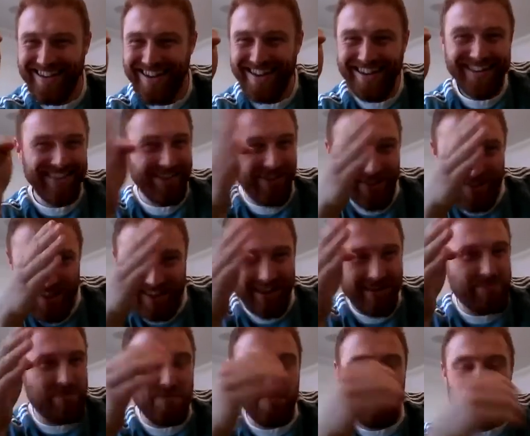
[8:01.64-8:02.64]
looking at
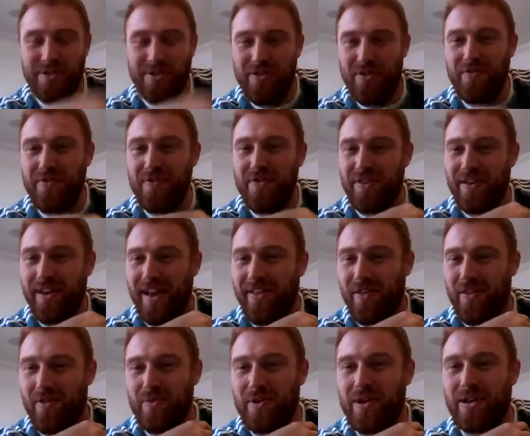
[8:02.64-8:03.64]
people. There's other signs
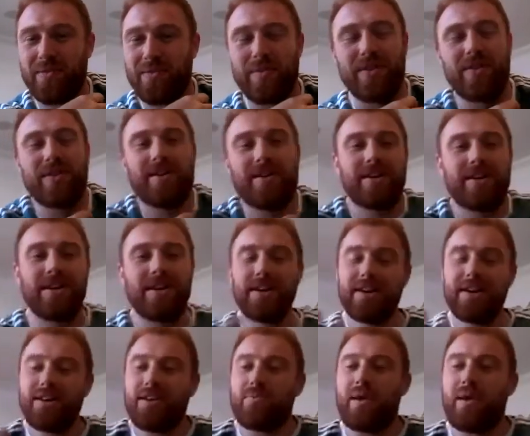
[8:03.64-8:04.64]
as well. I mean, like,
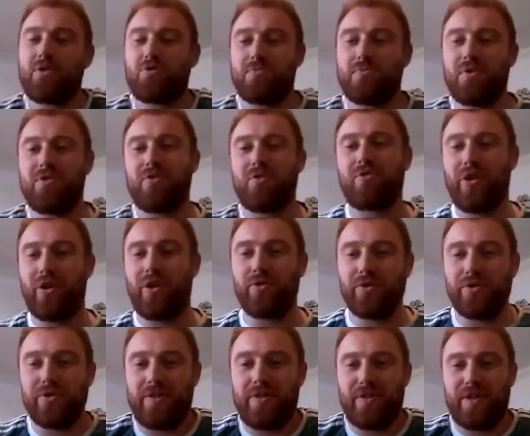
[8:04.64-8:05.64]
you mentioned muscle tone.
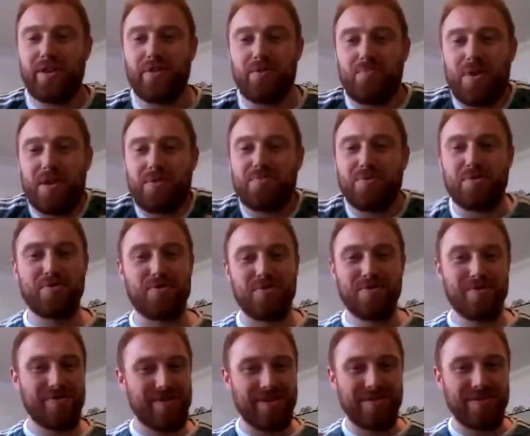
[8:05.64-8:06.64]
You'll see that people
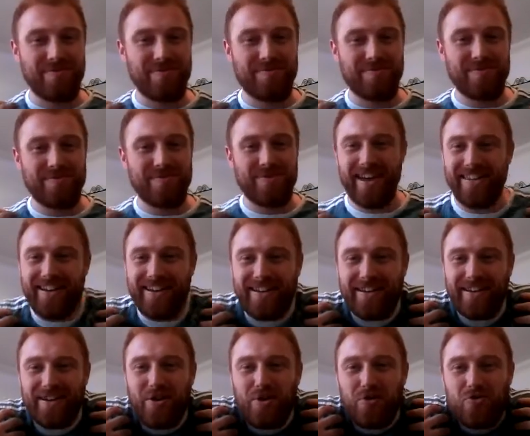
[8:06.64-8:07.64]
seem to get that, like,
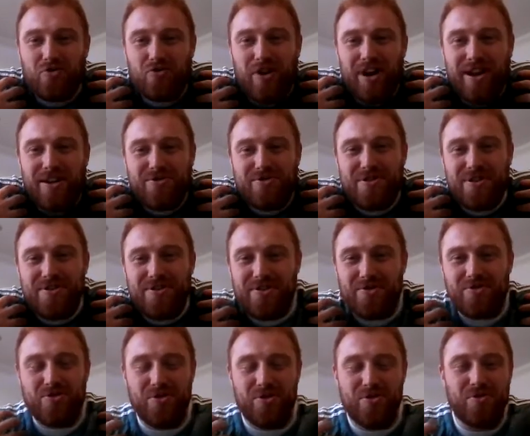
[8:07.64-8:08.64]
contraction to the
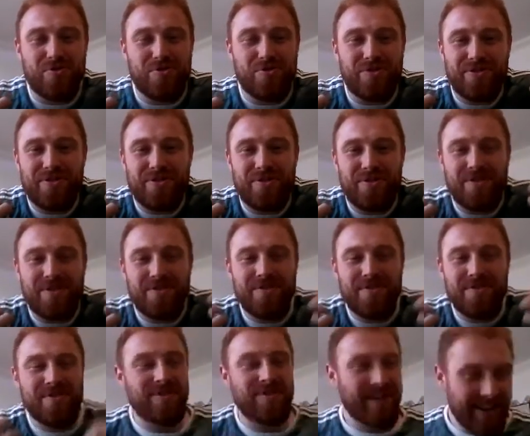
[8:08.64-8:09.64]
shoulders,
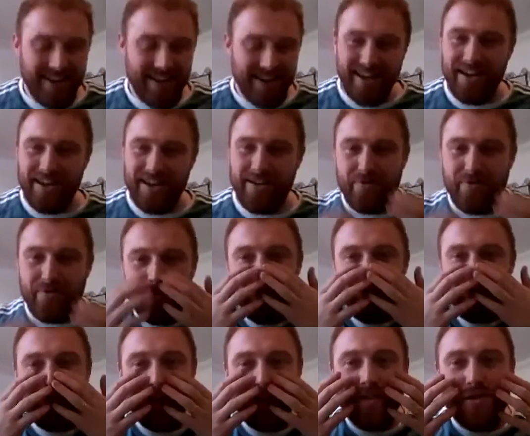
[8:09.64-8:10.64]
flushing
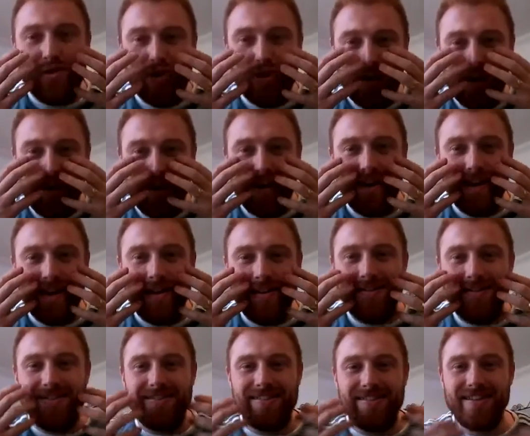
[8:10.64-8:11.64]
in the
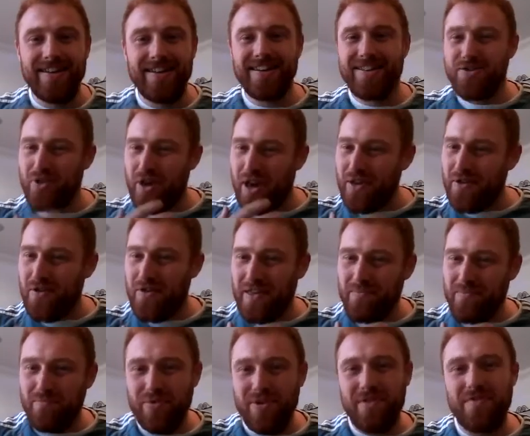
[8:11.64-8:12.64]
cheeks, changes
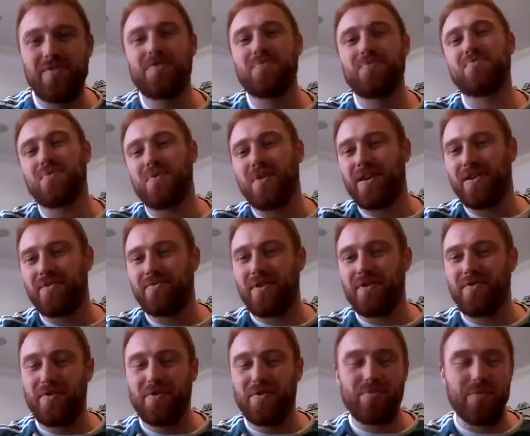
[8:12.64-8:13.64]
in rhythm
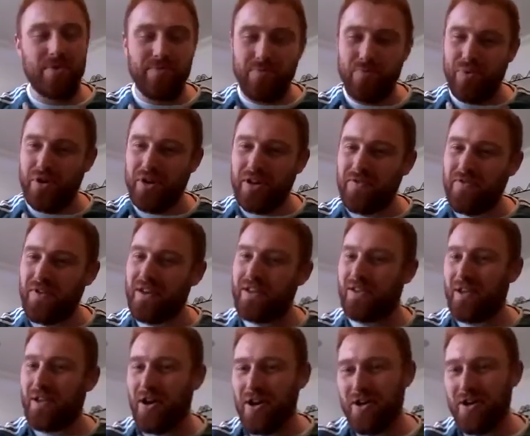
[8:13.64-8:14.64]
and breathing and
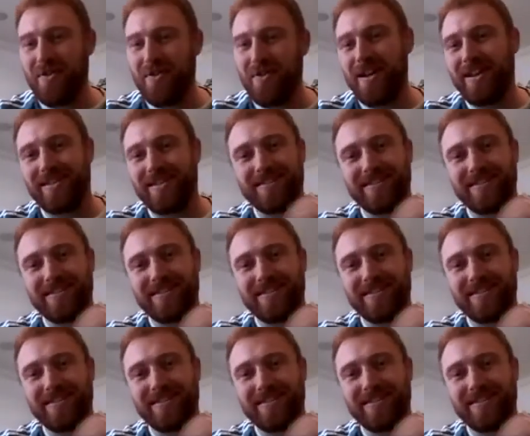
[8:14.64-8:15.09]
heart rate.